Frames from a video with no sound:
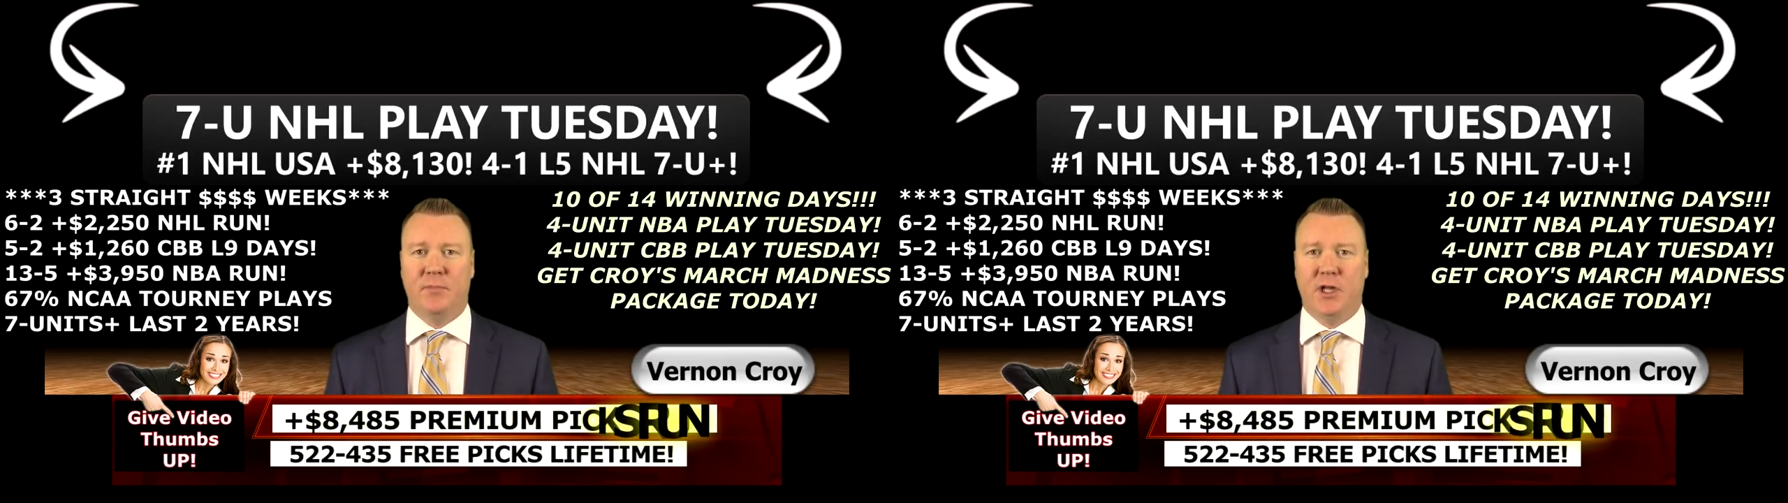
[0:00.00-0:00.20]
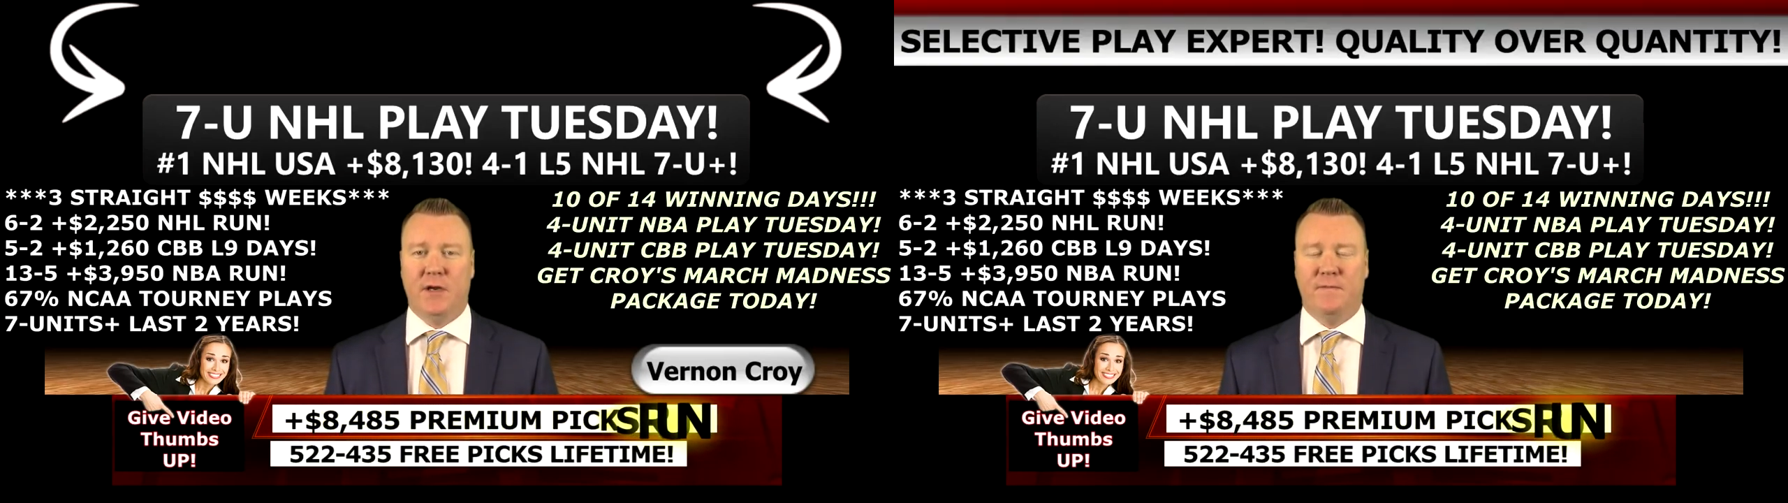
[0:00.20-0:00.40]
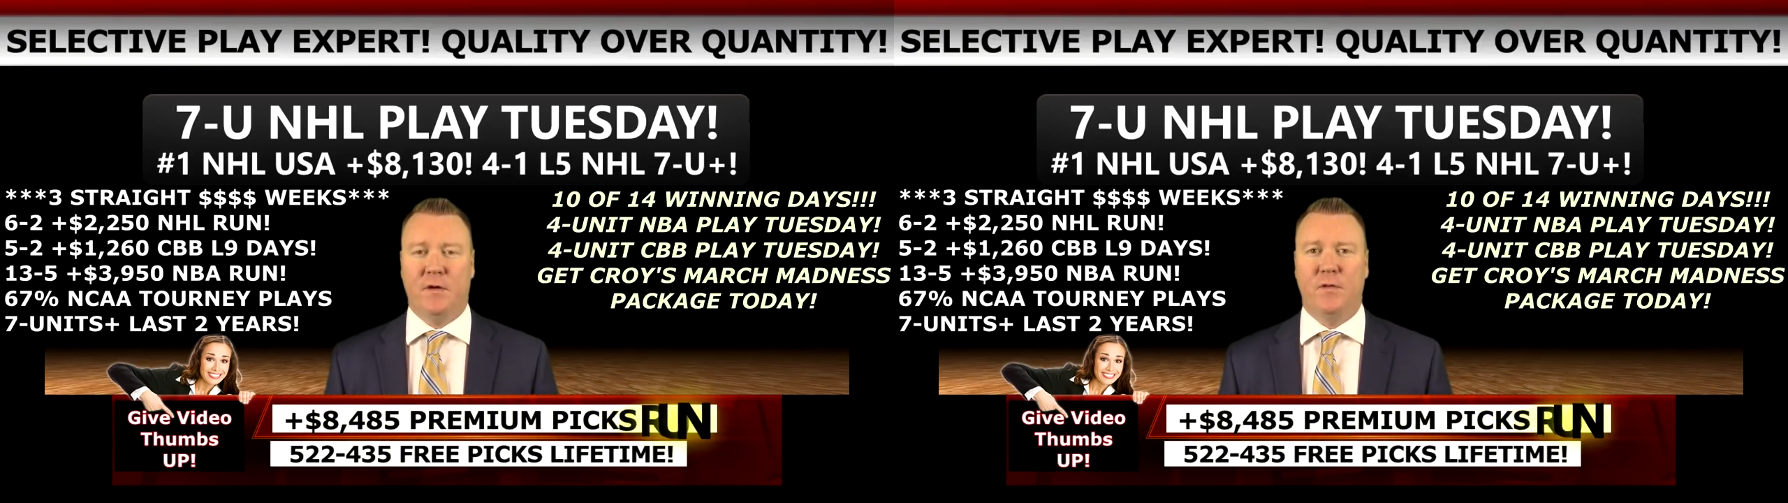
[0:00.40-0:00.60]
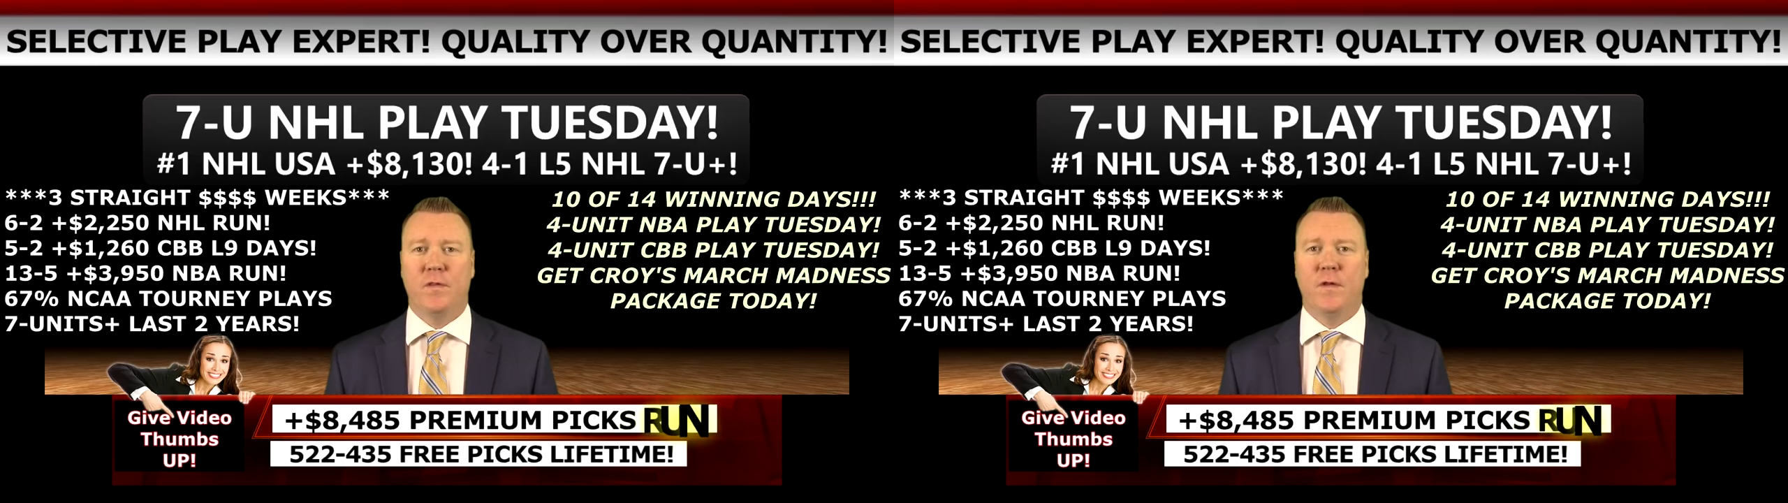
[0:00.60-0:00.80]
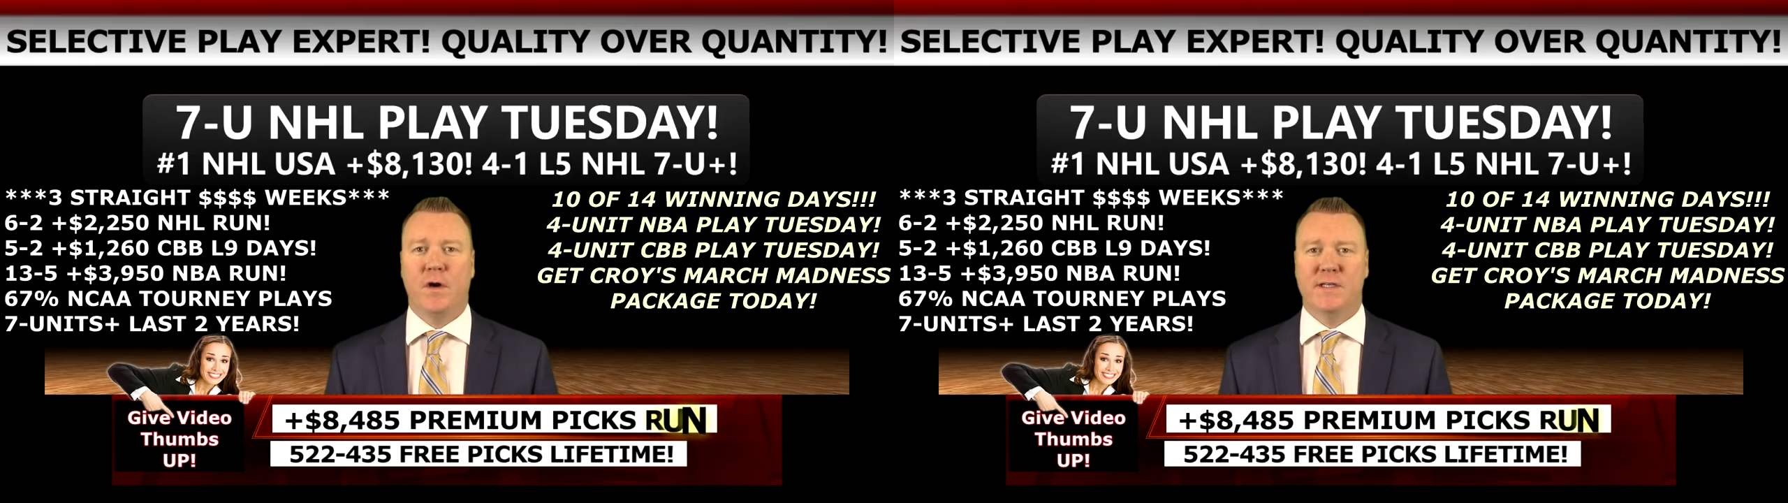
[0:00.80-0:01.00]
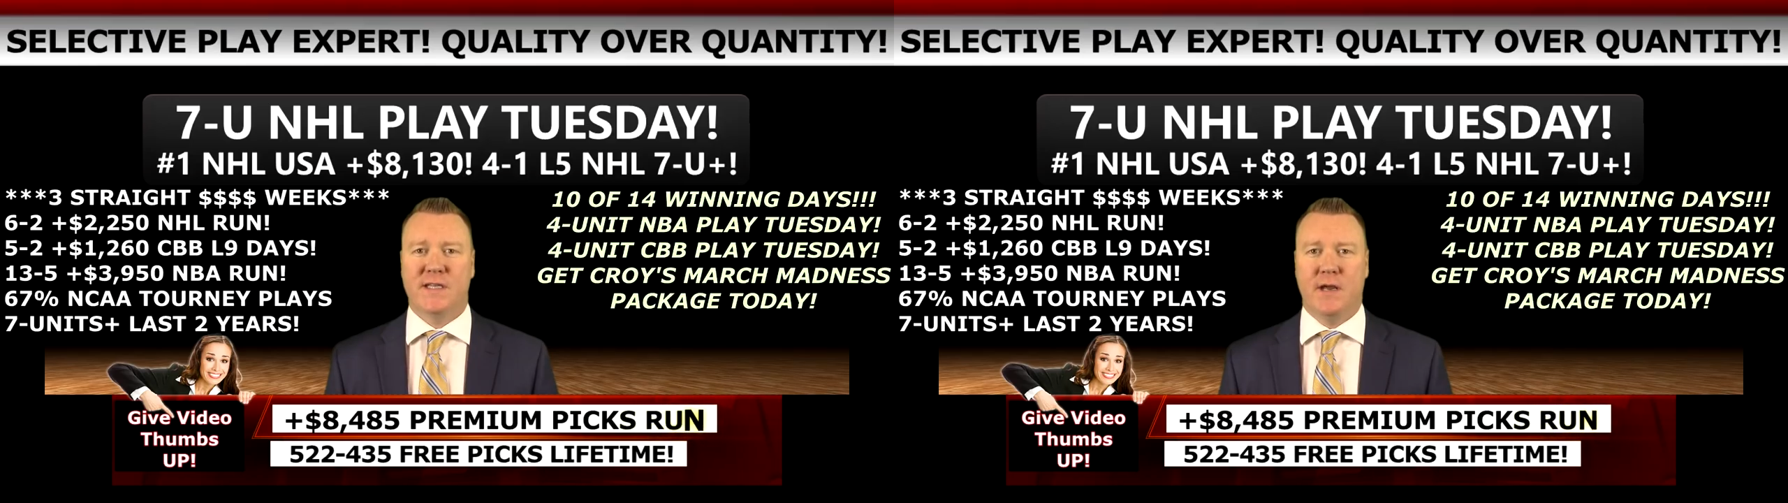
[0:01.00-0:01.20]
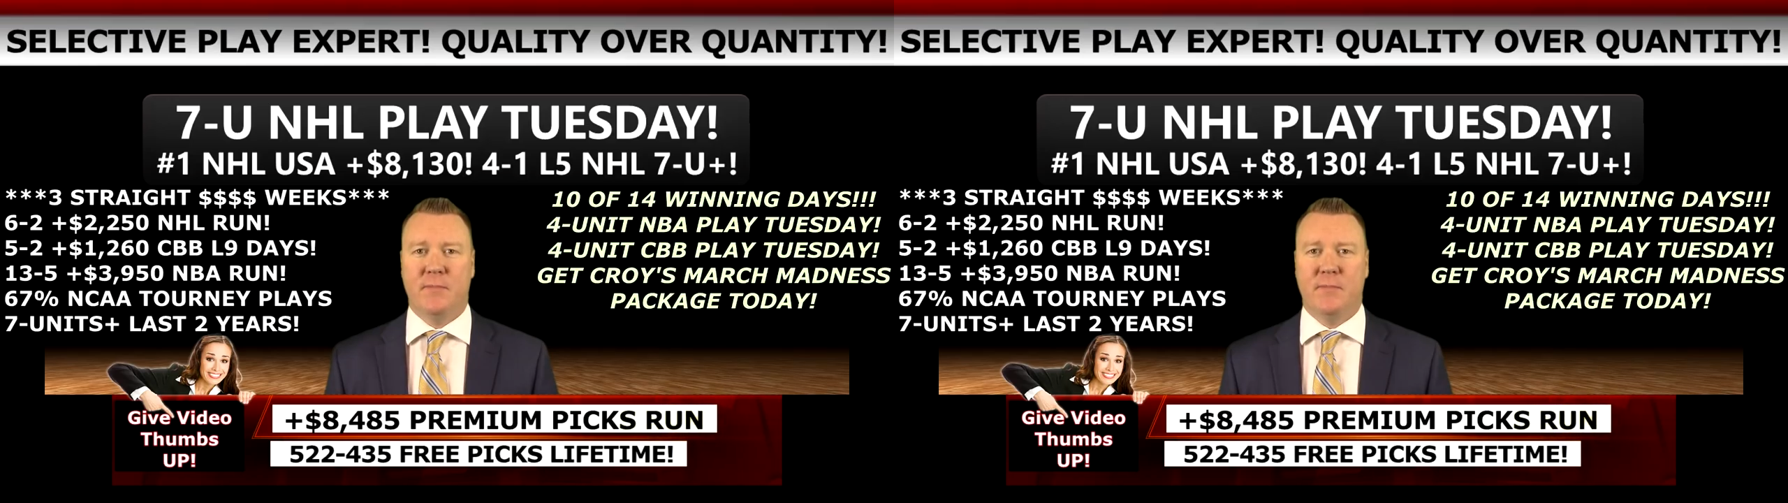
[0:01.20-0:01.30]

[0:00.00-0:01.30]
play for Thursday,